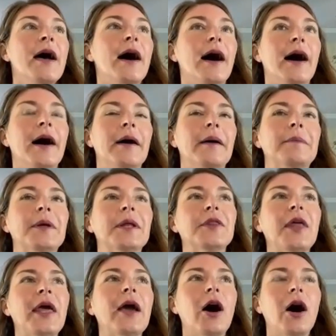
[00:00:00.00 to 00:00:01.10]
But
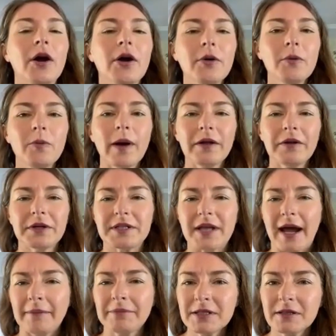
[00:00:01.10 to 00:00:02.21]
they are well
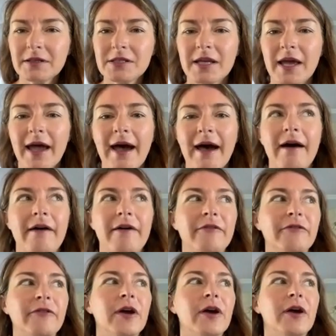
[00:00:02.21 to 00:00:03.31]
adapted to have
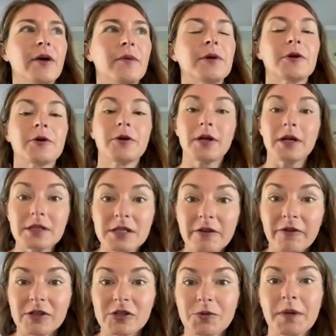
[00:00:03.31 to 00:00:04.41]
periods of
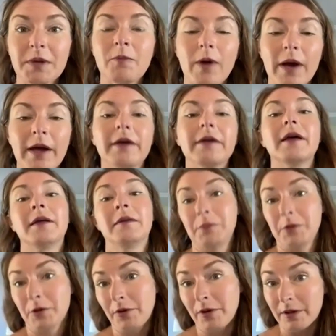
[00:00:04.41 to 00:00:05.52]
extreme wet and
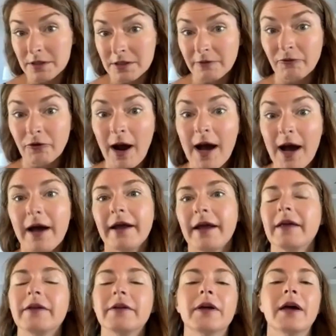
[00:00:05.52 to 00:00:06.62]
periods of dry.
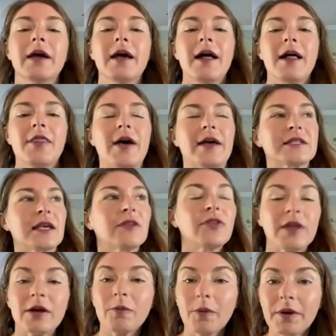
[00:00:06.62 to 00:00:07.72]
And that's, I
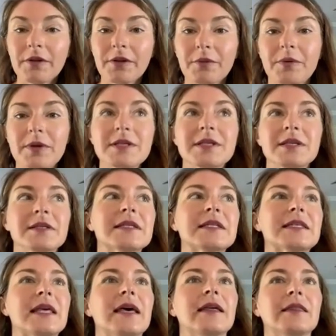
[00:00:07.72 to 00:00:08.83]
think, one of the reasons
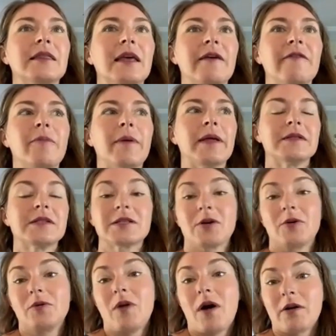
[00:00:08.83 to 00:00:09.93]
that they've been
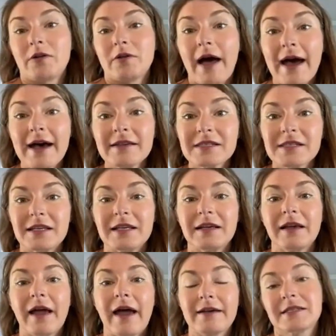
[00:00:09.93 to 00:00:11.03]
so long lasting
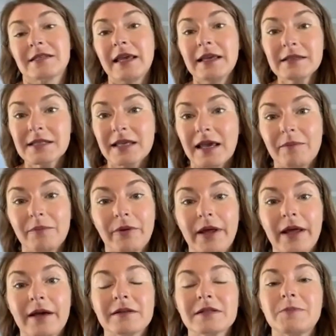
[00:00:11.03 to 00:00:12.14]
as landscape
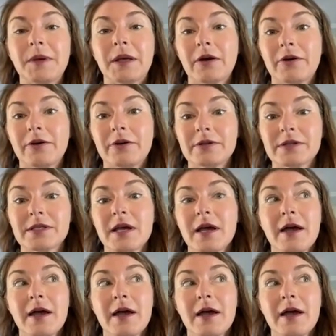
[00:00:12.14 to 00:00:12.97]
plants, because